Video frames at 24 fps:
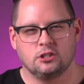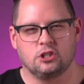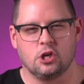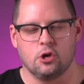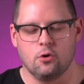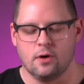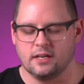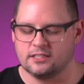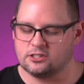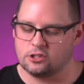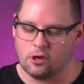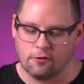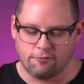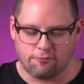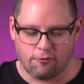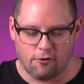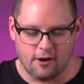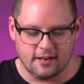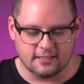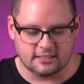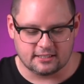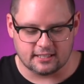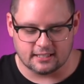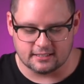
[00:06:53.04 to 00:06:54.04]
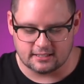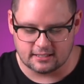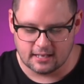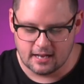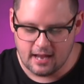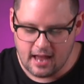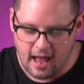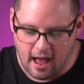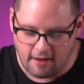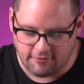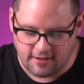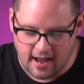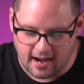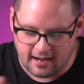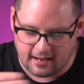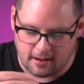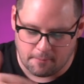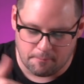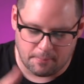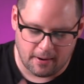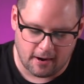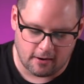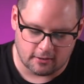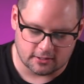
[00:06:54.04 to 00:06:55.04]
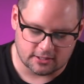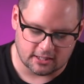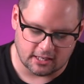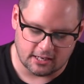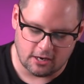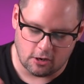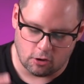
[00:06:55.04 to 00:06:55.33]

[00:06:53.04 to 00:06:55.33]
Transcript: to it. So for instance, I've got a comparison